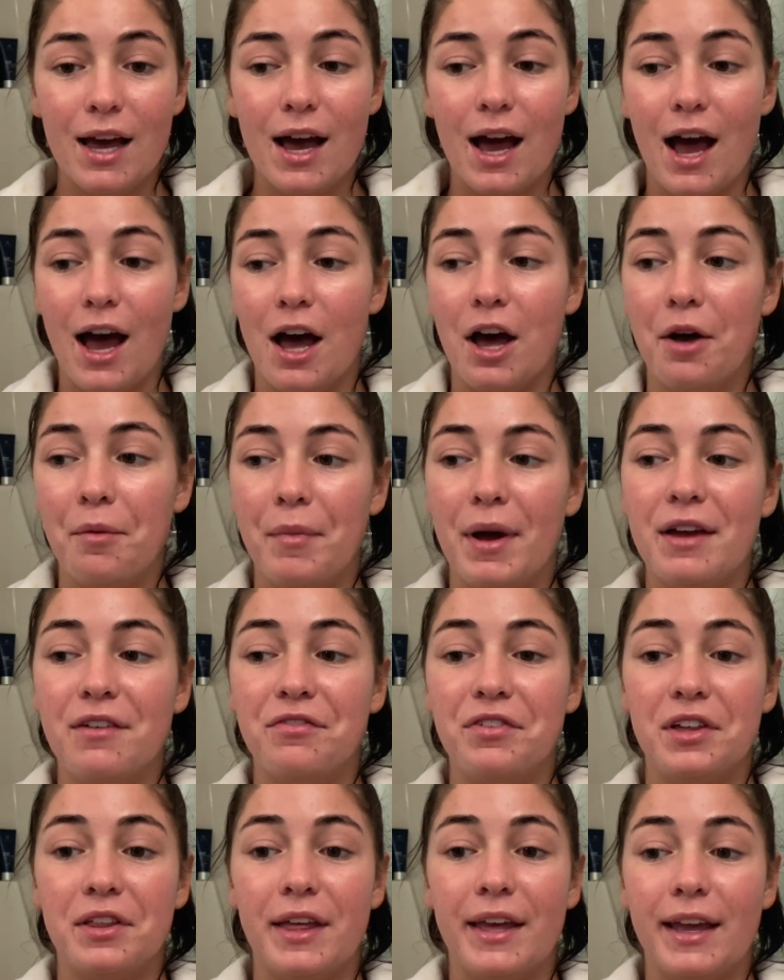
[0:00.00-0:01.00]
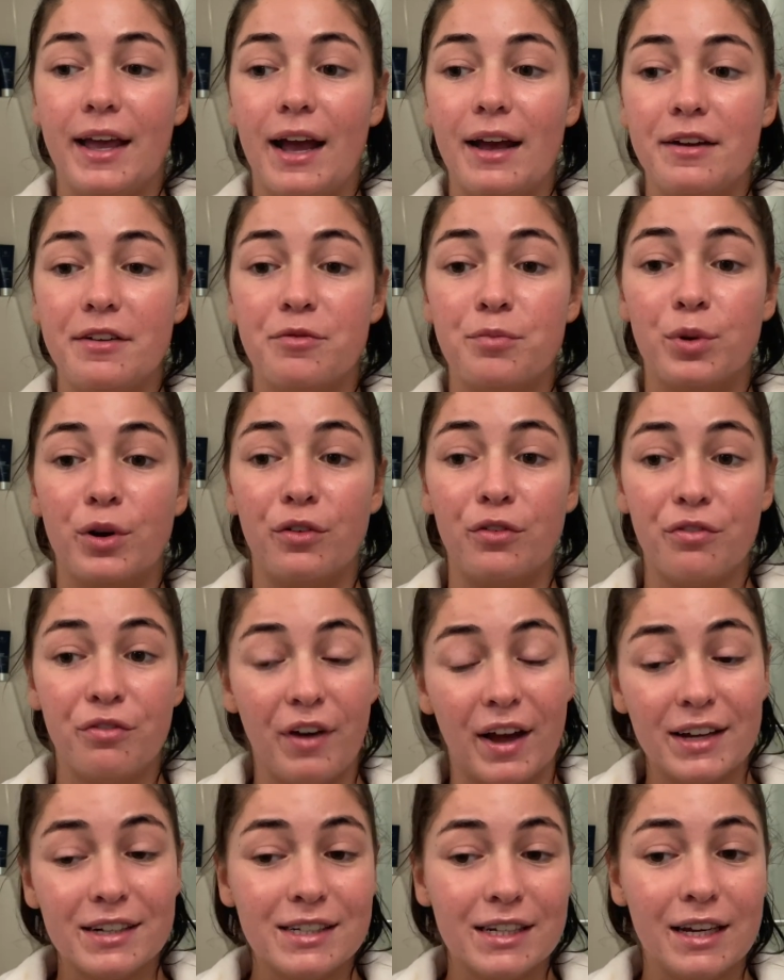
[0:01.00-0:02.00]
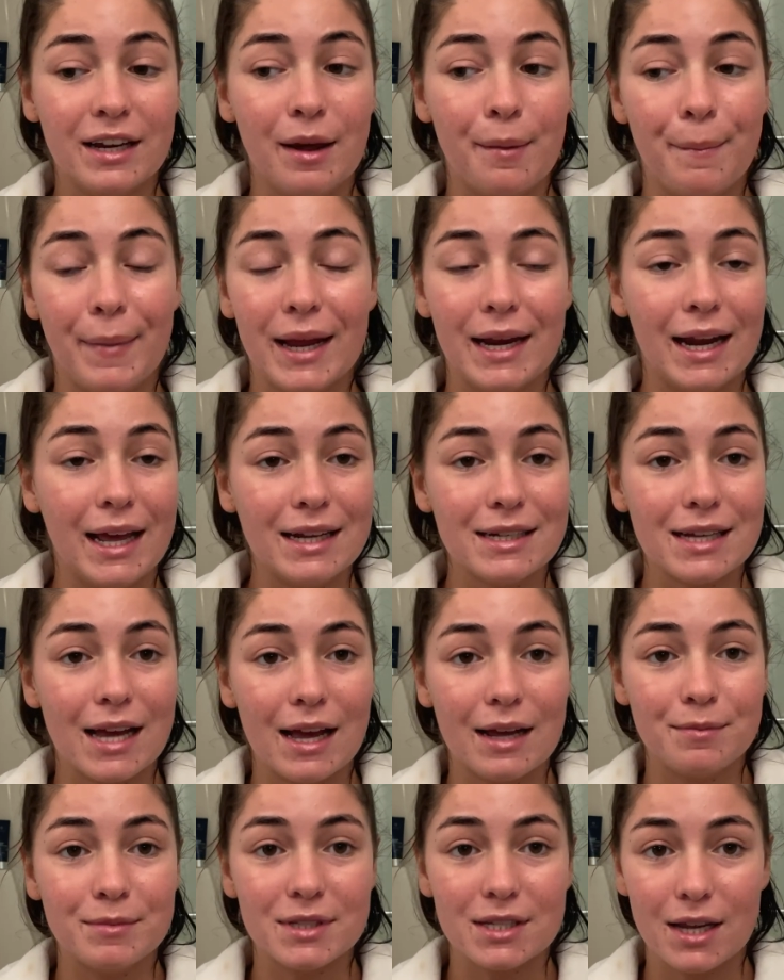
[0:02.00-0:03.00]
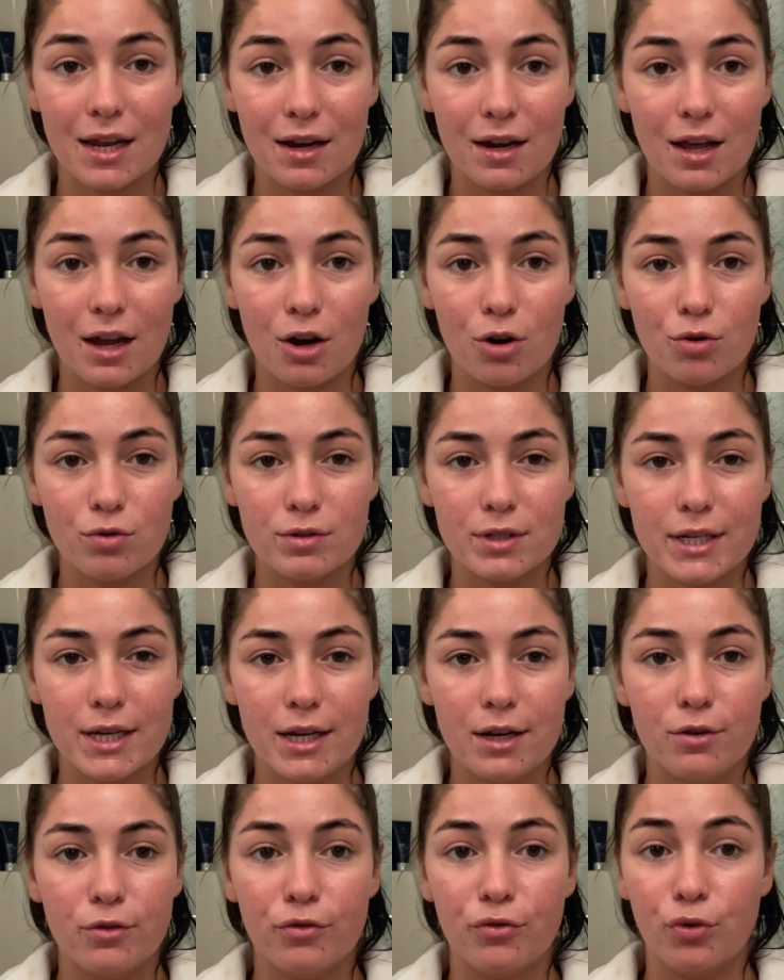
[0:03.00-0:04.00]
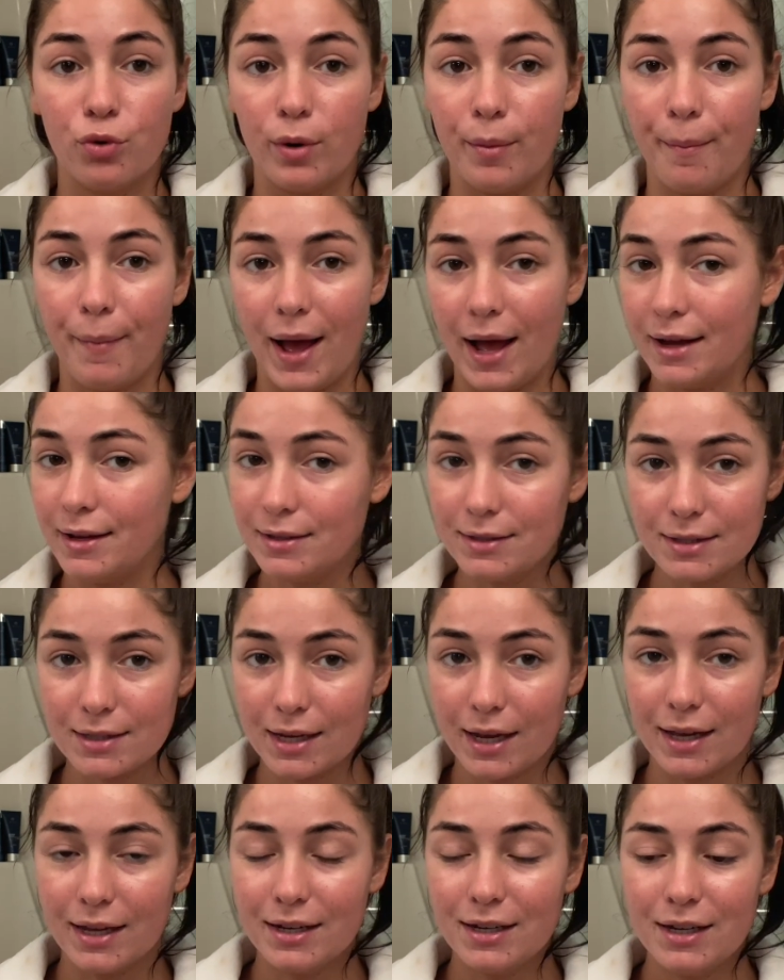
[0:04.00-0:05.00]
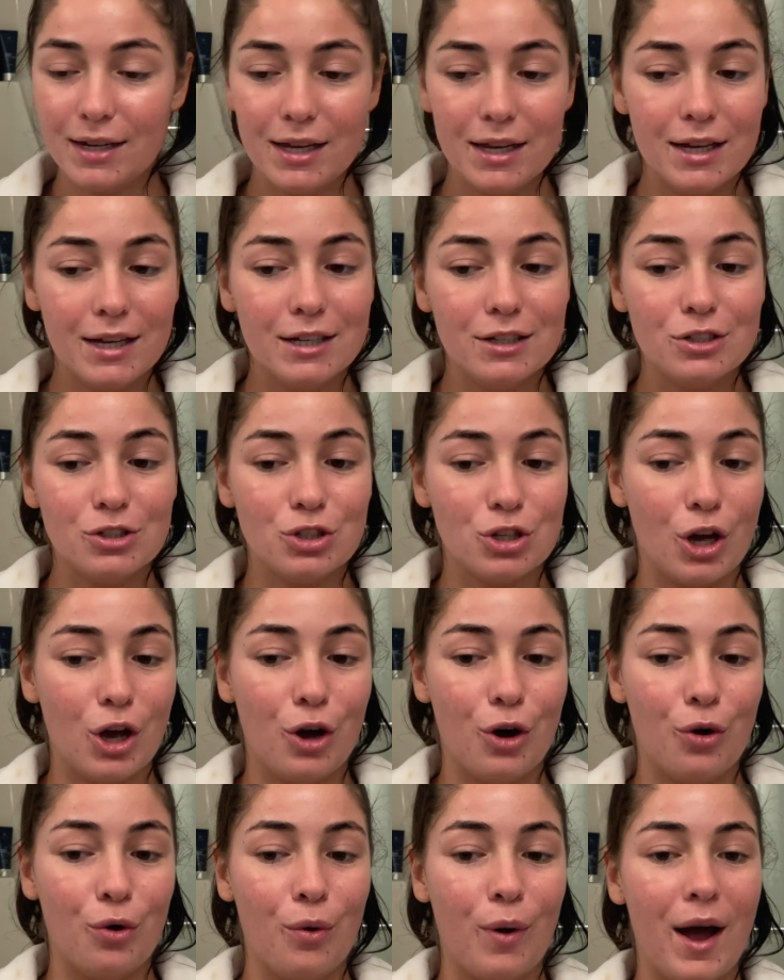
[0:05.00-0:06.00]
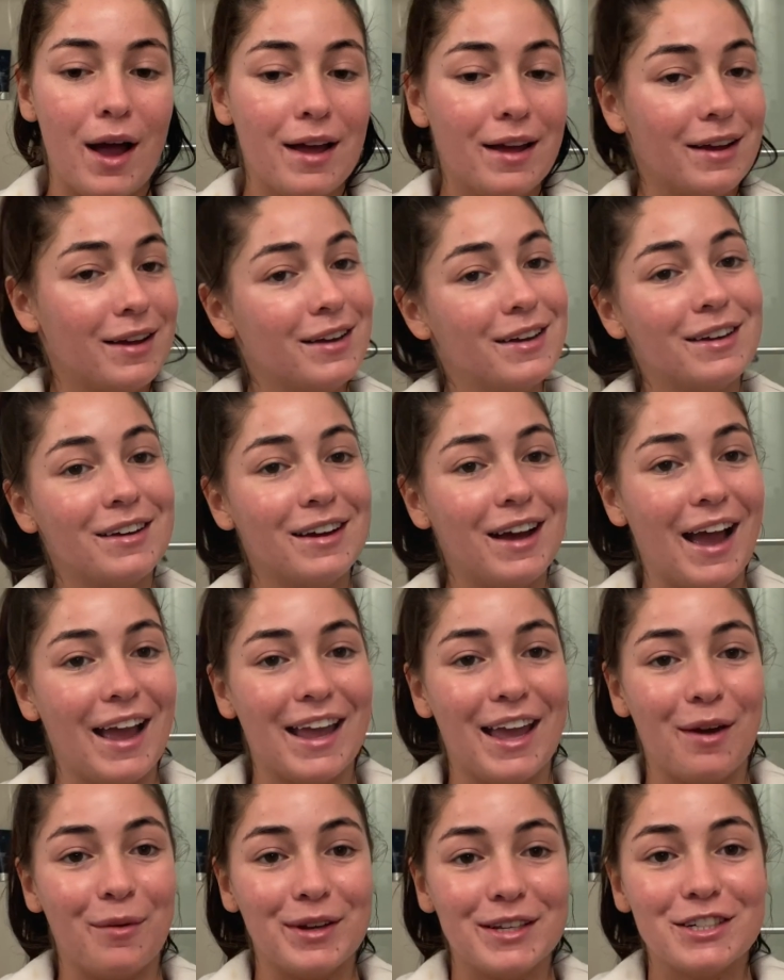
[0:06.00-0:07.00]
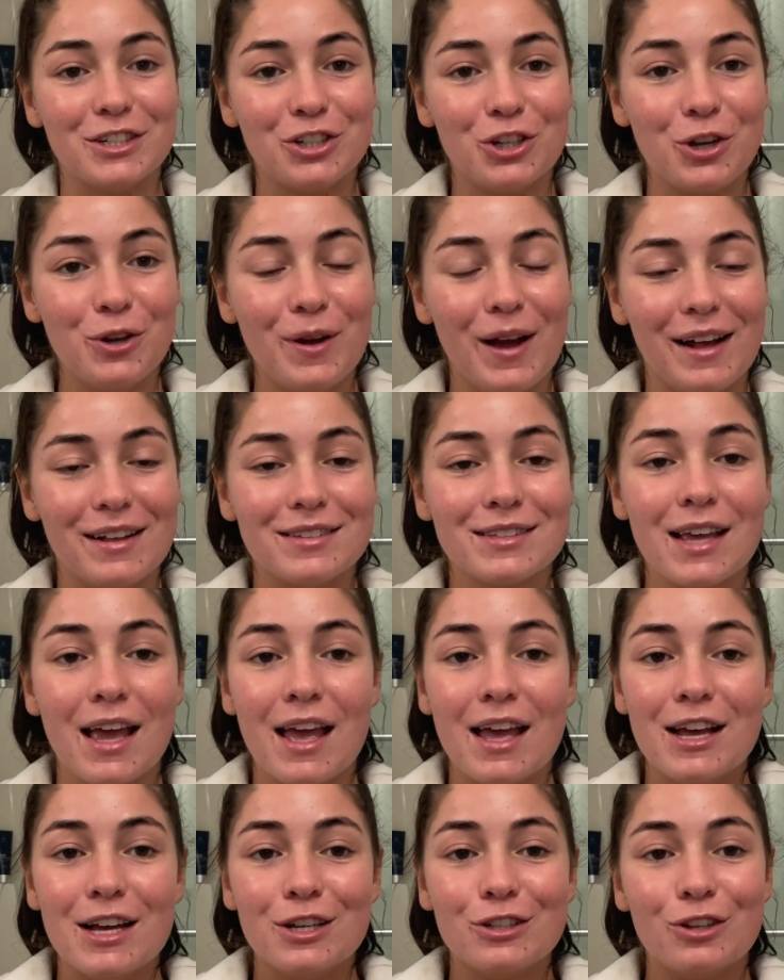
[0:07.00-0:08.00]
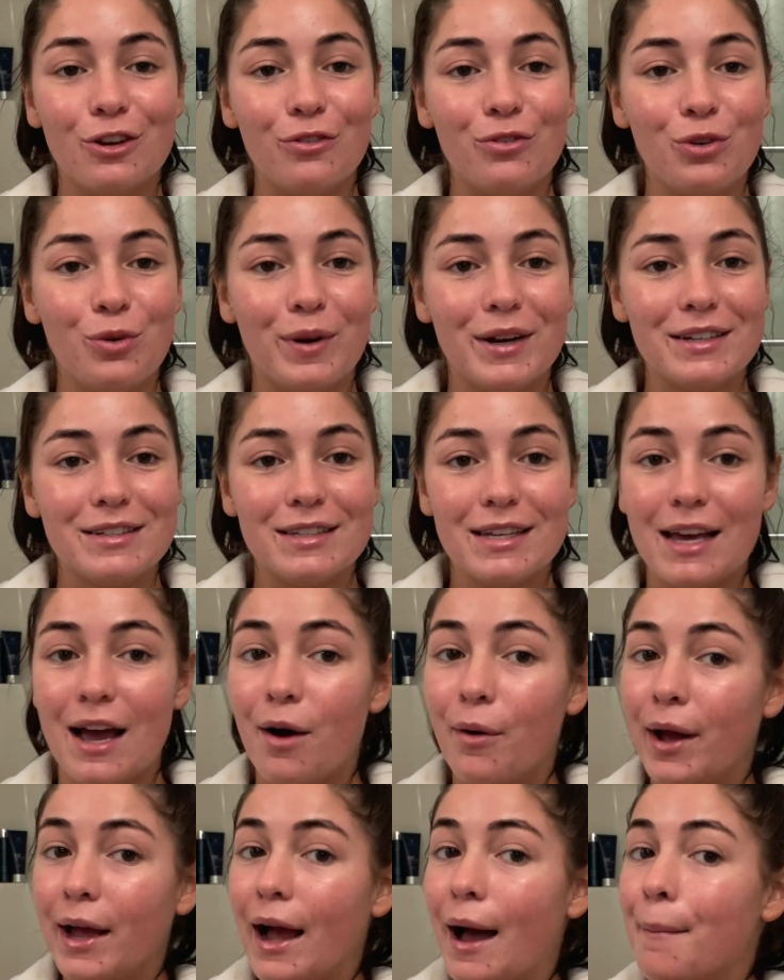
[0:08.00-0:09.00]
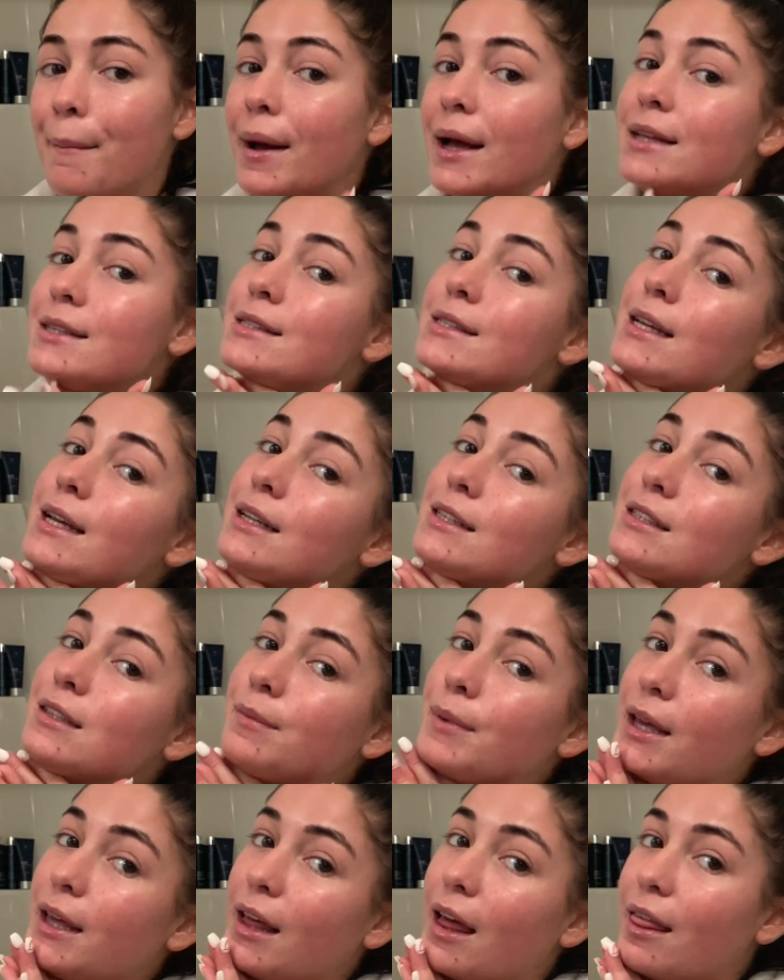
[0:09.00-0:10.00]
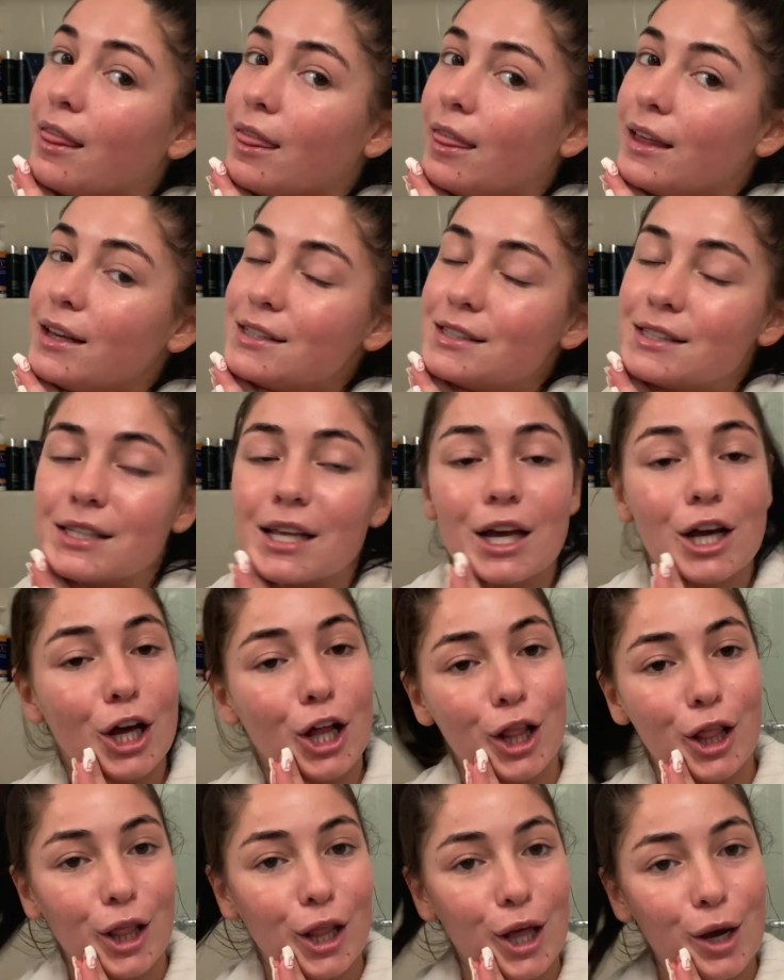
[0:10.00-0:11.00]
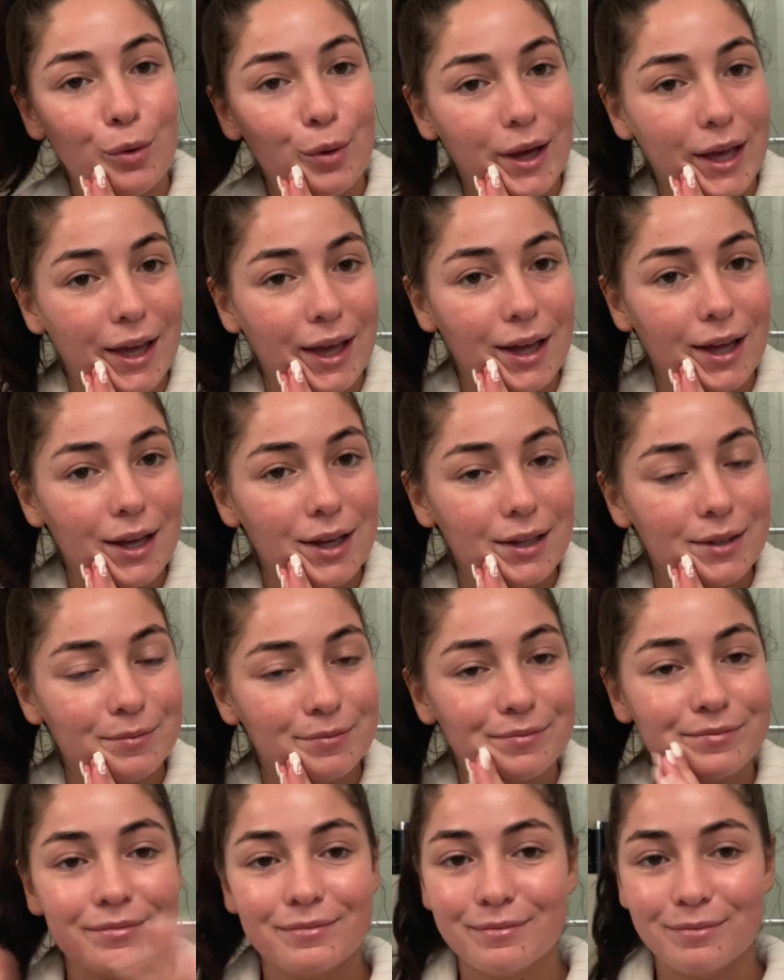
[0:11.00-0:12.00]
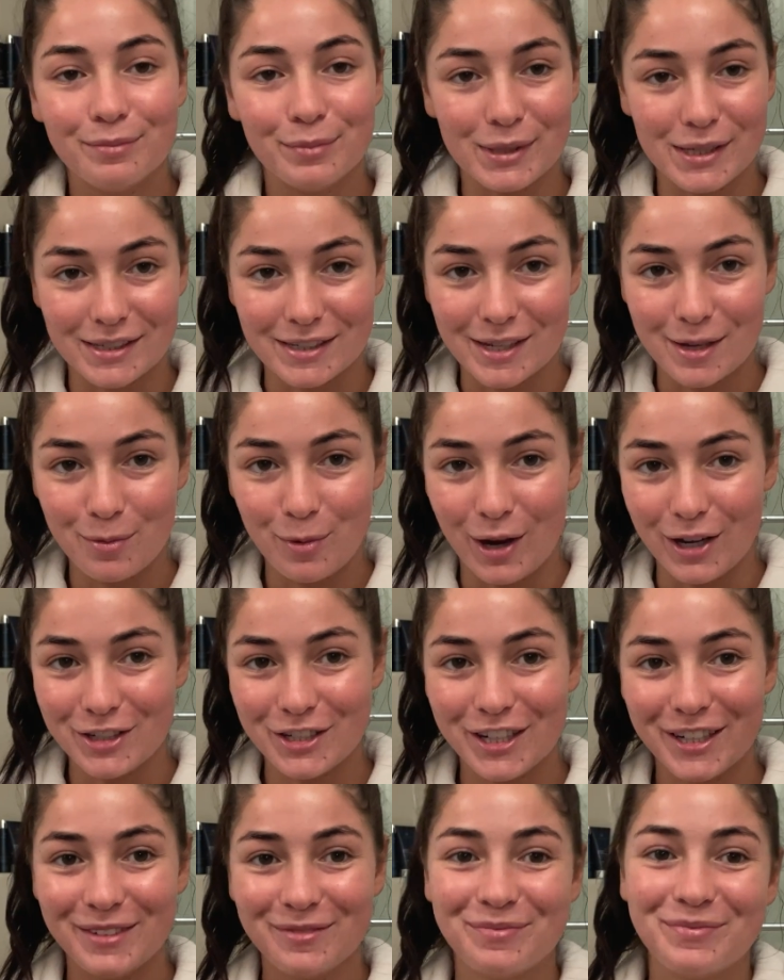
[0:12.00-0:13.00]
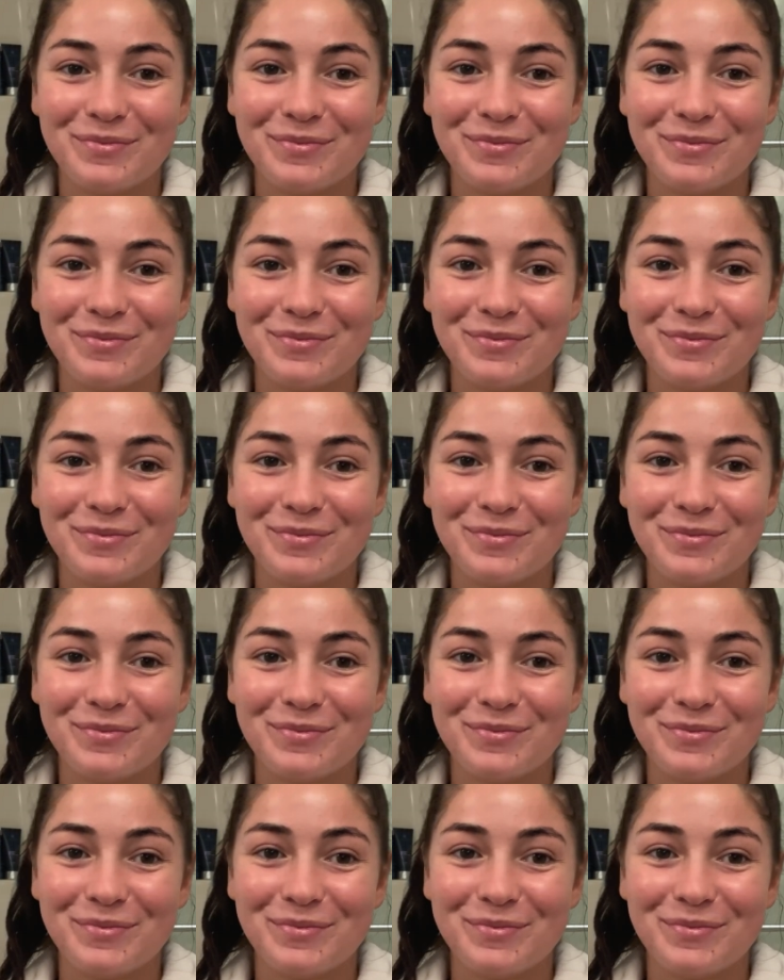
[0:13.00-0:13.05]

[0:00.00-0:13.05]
I feel like I've perfected my nighttime skincare routine for my skin, so I can't wait to show you guys. So if you want to see how I got my skin to be this glowing, please keep watching.